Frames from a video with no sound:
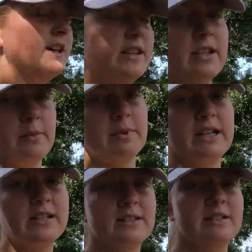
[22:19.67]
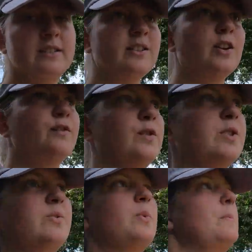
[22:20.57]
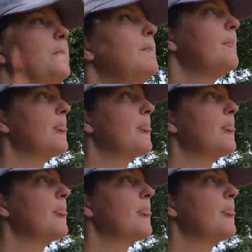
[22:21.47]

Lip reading: I think I might go for a swim